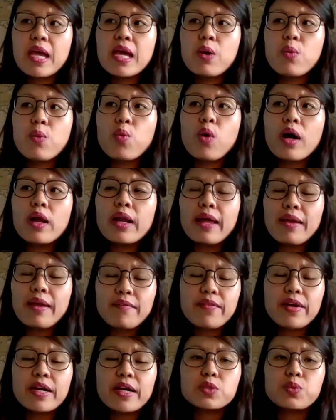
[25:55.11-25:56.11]
what
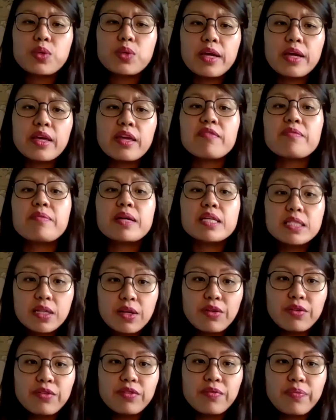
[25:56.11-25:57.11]
advice would I give
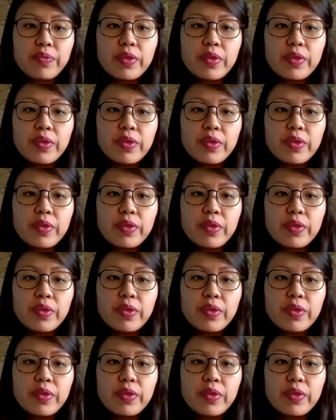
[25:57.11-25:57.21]
myself